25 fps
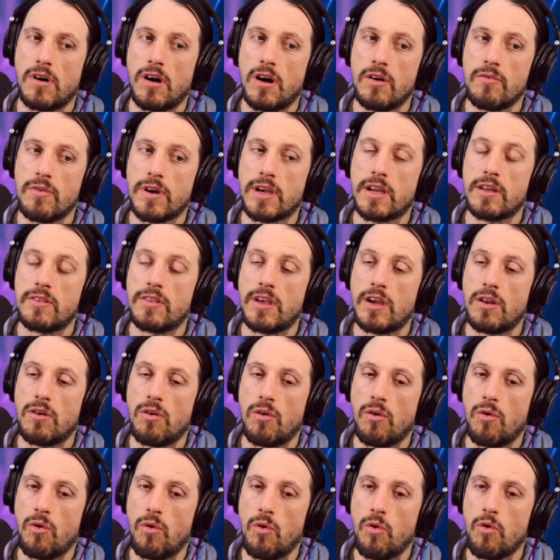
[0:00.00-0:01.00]
I reckon that
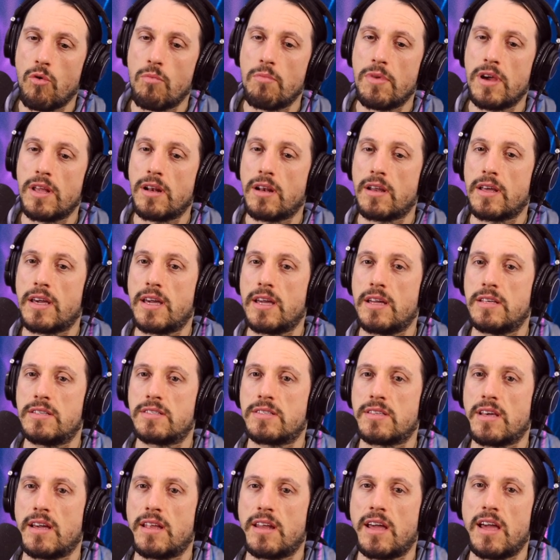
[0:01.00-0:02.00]
all
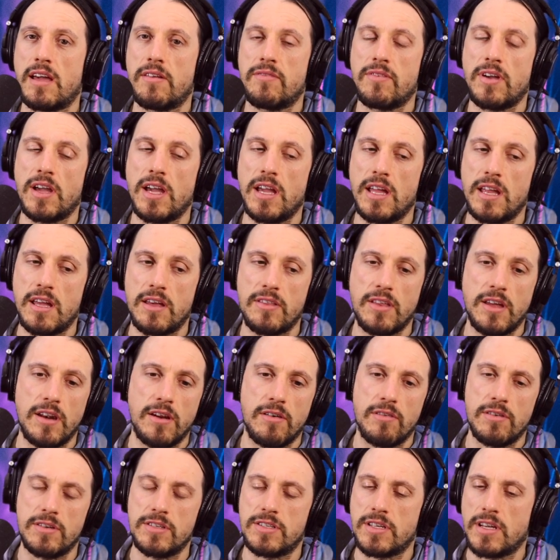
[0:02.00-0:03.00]
metalheads that have en- that
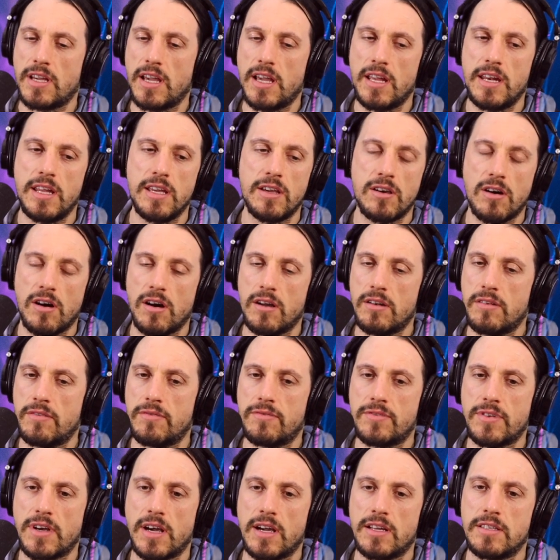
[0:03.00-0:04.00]
are into any kind
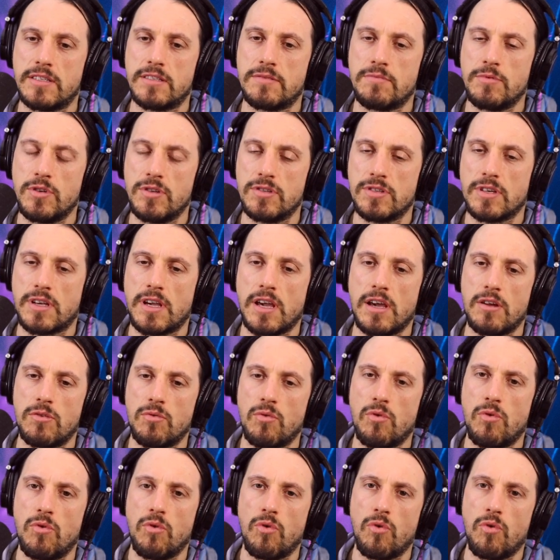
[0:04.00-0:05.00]
of dance music at
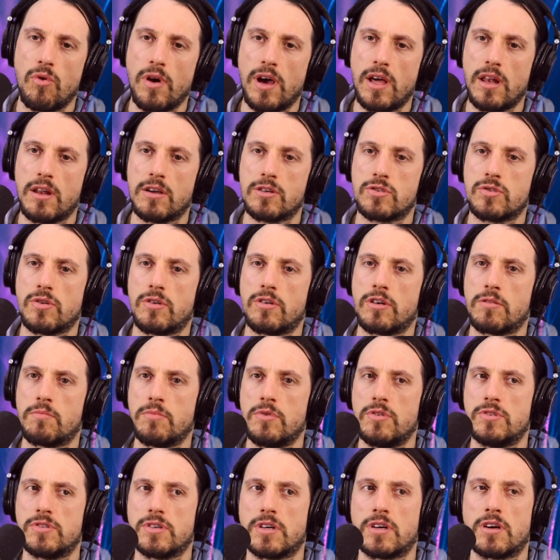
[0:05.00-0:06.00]
all, or electronic
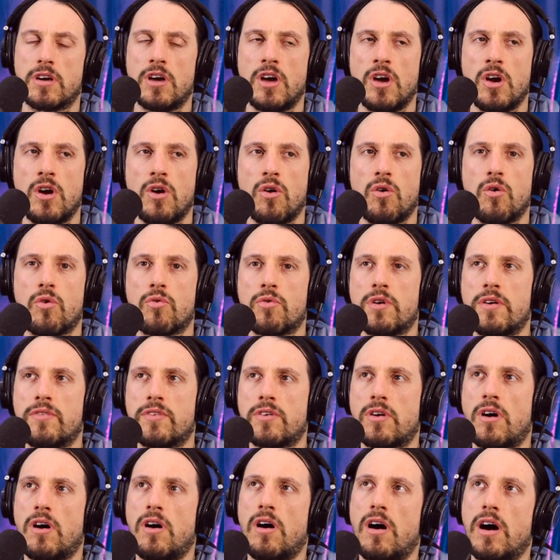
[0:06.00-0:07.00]
music, or
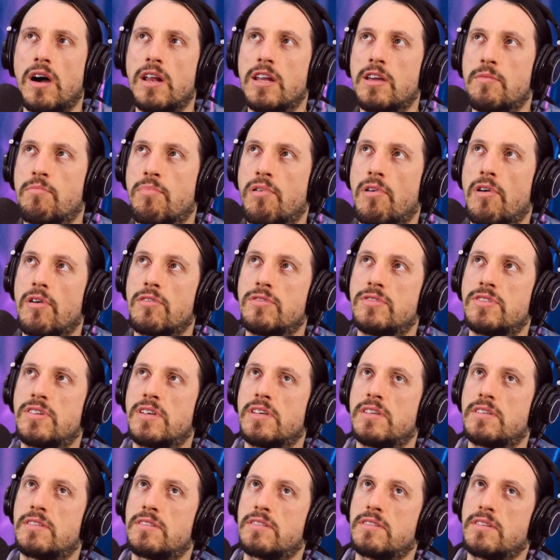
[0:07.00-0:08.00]
even highly
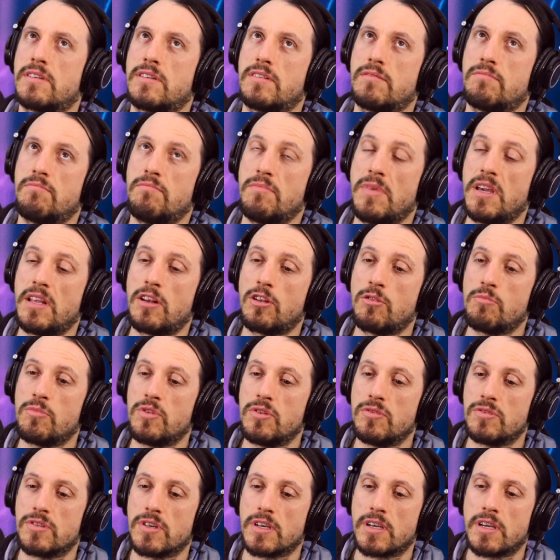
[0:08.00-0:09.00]
processed metal
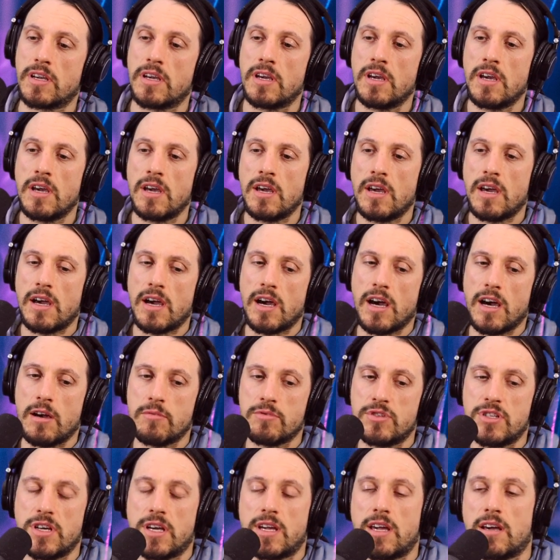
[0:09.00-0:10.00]
music,
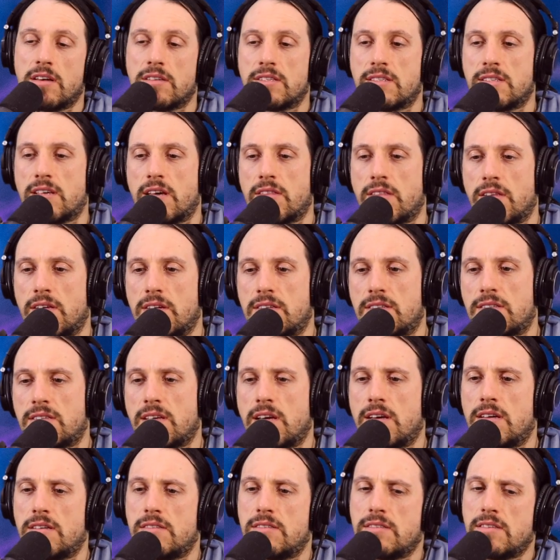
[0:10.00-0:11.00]
um, check out Su-
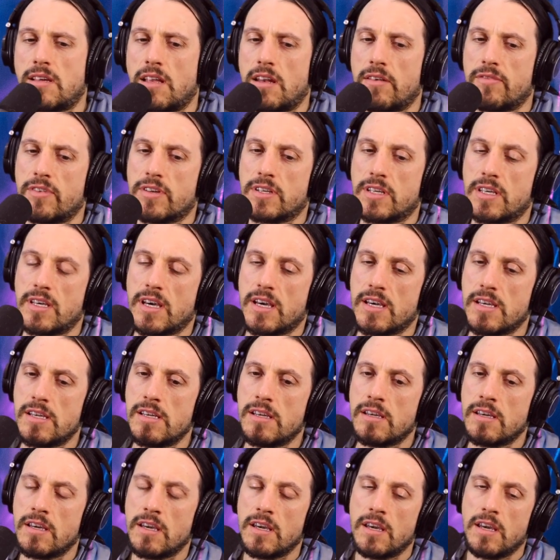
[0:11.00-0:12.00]
Su- Sullivan
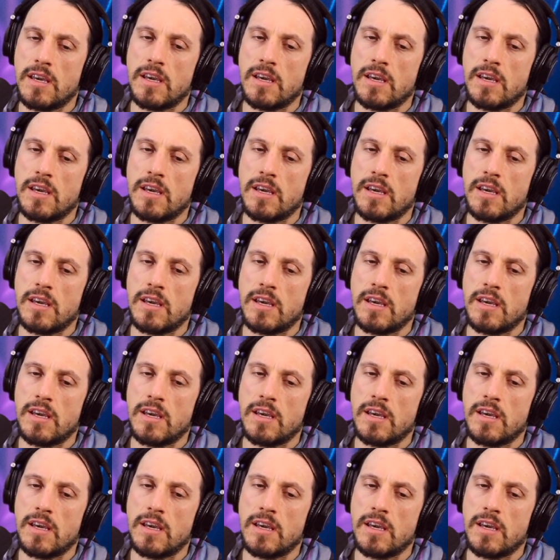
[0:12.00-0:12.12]
King.